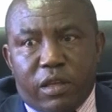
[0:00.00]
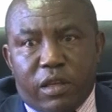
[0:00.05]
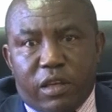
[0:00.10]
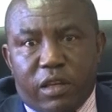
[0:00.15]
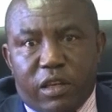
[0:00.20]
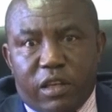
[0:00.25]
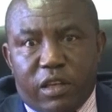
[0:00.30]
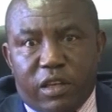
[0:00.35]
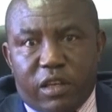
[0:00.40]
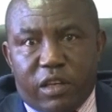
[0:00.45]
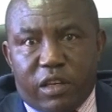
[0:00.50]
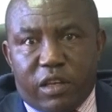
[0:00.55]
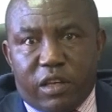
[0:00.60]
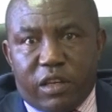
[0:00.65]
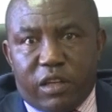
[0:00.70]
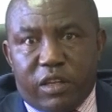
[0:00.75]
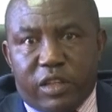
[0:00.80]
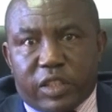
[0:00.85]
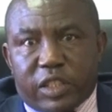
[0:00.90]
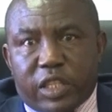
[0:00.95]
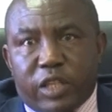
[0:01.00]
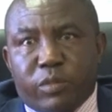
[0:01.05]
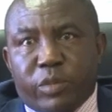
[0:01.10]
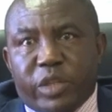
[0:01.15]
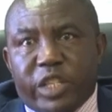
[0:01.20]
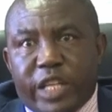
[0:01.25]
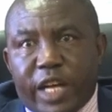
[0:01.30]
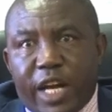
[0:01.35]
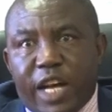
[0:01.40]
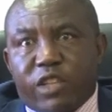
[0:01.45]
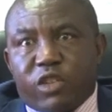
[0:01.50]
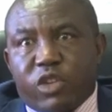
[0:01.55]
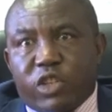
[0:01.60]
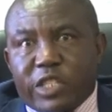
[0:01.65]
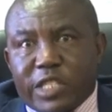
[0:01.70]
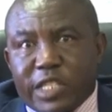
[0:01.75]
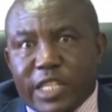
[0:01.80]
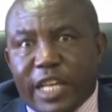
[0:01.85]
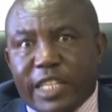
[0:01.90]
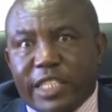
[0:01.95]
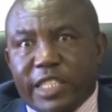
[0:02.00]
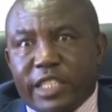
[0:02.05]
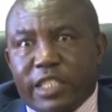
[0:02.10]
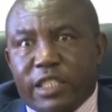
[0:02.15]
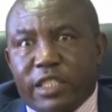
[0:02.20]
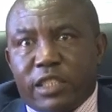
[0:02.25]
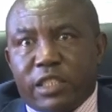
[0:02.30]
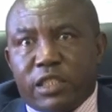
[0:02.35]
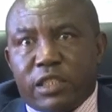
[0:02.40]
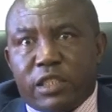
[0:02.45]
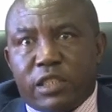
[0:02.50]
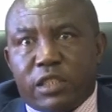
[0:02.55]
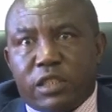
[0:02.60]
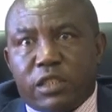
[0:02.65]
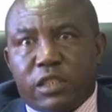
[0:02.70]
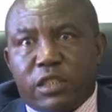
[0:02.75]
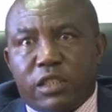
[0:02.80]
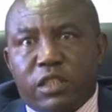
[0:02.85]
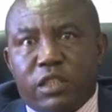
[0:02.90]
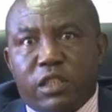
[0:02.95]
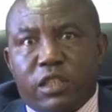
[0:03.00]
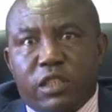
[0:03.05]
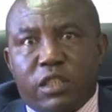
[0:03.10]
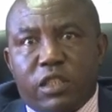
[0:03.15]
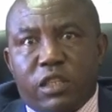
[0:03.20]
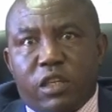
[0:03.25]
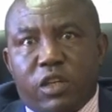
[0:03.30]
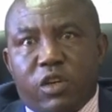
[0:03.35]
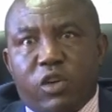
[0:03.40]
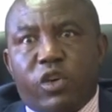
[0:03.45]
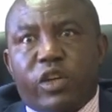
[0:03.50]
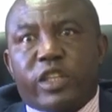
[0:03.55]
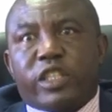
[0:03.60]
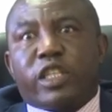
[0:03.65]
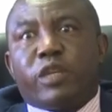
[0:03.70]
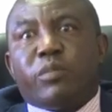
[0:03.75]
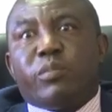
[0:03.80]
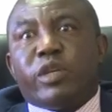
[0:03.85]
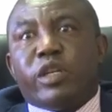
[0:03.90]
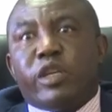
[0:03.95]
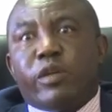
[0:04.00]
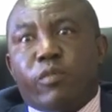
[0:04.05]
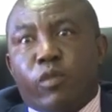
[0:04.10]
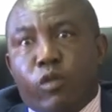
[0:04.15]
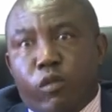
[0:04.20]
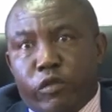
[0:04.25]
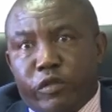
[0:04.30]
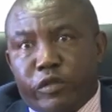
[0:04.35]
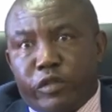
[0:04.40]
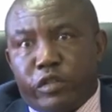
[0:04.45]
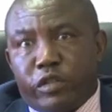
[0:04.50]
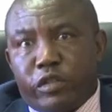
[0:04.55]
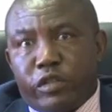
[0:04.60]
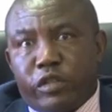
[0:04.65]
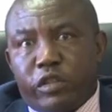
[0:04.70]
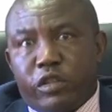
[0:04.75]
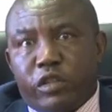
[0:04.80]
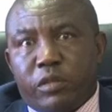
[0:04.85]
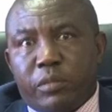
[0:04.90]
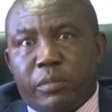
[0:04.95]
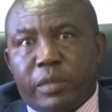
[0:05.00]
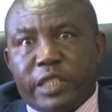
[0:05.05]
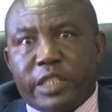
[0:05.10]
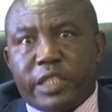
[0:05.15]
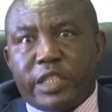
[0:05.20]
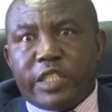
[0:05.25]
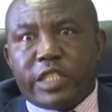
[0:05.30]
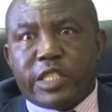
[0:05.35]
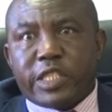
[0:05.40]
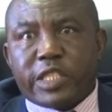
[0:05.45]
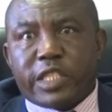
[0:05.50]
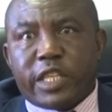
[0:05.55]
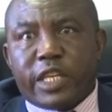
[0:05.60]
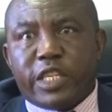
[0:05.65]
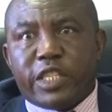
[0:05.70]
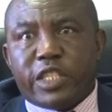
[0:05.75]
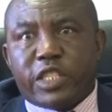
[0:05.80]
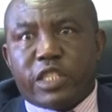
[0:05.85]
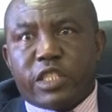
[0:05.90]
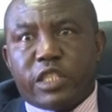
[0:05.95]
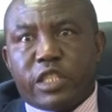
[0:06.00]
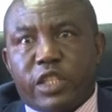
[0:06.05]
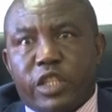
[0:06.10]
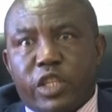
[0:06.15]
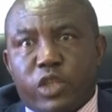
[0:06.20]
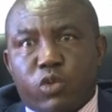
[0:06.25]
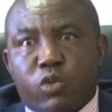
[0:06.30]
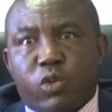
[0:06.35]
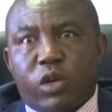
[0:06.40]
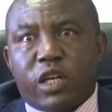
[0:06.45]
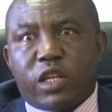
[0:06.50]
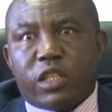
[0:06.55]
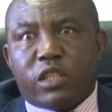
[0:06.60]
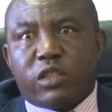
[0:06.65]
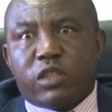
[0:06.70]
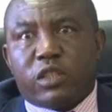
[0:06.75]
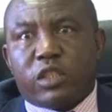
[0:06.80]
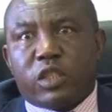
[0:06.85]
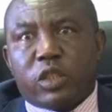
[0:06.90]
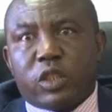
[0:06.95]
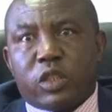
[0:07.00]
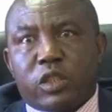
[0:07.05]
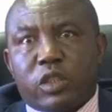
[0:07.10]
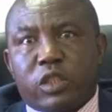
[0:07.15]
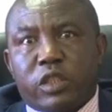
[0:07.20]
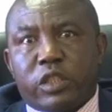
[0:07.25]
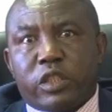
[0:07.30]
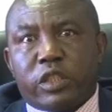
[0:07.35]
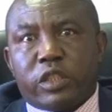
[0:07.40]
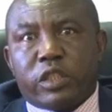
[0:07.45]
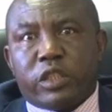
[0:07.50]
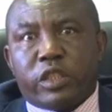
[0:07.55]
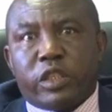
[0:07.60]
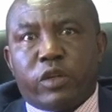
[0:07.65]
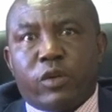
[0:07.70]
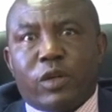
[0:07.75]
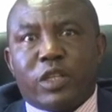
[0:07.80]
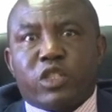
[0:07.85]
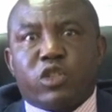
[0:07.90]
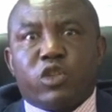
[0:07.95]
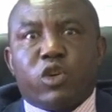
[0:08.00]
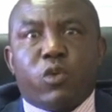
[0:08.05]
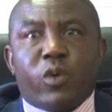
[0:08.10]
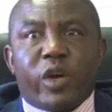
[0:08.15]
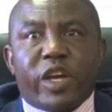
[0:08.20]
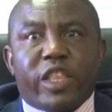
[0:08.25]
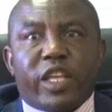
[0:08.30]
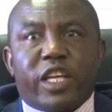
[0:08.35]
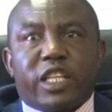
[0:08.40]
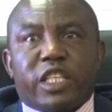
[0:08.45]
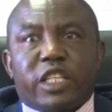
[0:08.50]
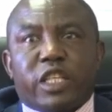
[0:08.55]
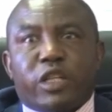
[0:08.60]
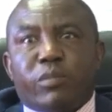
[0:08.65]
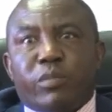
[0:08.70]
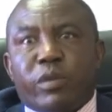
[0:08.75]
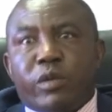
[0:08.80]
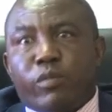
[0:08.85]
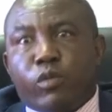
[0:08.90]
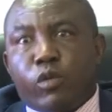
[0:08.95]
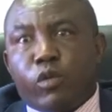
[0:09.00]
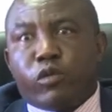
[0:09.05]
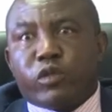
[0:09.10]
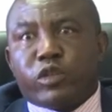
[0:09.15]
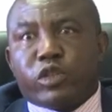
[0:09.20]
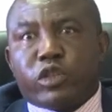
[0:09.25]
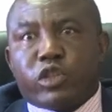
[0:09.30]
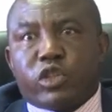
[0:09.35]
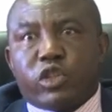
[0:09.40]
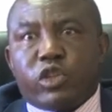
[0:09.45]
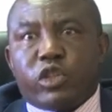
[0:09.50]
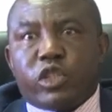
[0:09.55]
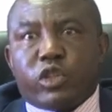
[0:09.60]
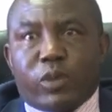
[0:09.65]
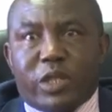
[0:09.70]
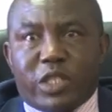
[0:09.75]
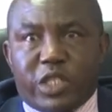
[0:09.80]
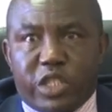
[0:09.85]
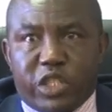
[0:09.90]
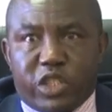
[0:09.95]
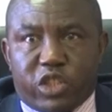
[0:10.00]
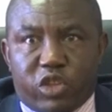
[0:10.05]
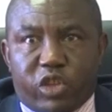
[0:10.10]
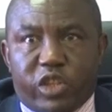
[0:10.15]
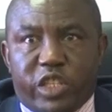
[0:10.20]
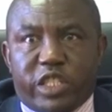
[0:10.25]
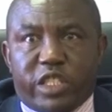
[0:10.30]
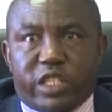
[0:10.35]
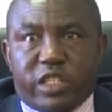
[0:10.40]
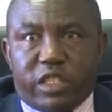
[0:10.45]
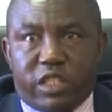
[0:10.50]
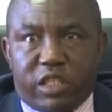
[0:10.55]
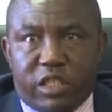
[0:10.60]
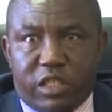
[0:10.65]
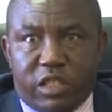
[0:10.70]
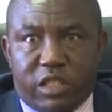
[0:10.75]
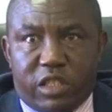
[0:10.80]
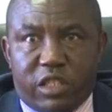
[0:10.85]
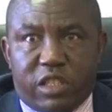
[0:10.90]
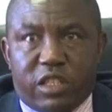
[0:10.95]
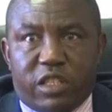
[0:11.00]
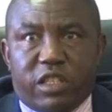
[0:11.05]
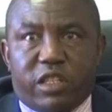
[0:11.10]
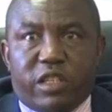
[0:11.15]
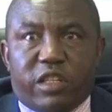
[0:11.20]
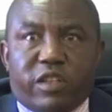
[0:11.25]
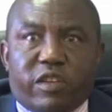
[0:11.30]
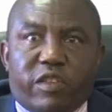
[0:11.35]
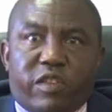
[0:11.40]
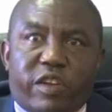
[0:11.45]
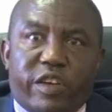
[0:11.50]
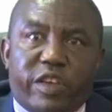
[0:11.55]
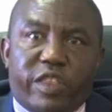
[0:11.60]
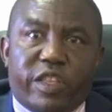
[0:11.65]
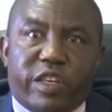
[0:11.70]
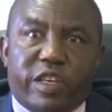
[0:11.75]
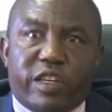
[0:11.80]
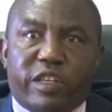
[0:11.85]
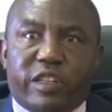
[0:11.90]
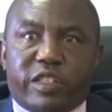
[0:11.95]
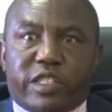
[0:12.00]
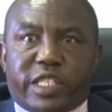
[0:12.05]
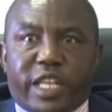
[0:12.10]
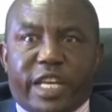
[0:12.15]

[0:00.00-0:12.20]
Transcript: Uh, it can be done on site or it can be removed. But in this case, this one, there was no way that it can be moved, so it was destroyed at the